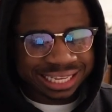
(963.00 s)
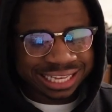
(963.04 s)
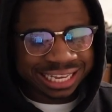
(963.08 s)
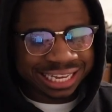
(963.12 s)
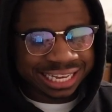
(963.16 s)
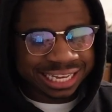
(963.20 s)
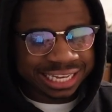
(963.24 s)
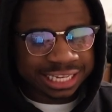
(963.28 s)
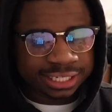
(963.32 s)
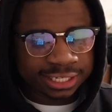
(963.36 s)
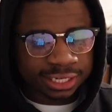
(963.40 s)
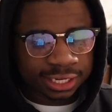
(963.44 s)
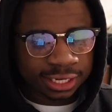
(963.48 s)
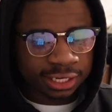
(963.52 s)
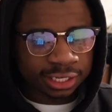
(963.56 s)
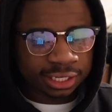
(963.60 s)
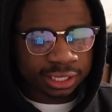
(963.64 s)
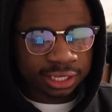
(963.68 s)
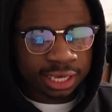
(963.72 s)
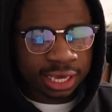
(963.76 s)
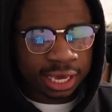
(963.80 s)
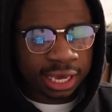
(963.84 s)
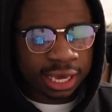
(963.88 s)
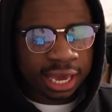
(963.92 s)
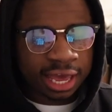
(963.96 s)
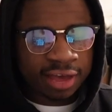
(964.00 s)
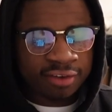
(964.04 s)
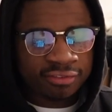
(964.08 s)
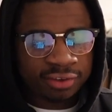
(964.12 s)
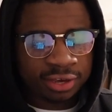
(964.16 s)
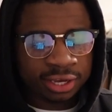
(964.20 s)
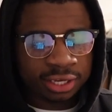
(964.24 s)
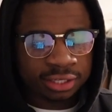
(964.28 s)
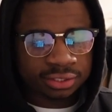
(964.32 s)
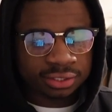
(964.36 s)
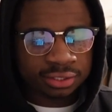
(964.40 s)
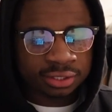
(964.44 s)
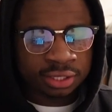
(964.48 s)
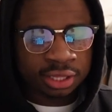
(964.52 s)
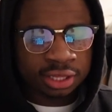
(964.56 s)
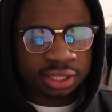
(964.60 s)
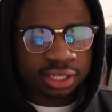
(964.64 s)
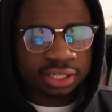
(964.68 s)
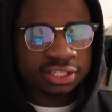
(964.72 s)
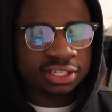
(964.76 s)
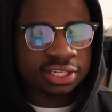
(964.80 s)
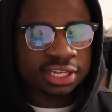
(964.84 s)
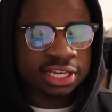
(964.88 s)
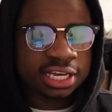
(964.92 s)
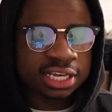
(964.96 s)
is king f8.
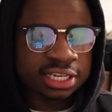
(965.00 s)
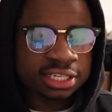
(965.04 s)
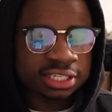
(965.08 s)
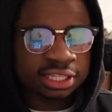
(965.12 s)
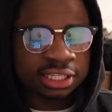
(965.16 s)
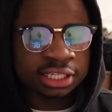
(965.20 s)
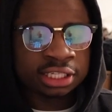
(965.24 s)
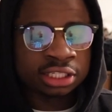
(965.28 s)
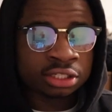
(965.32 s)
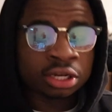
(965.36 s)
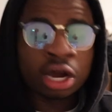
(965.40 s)
This is the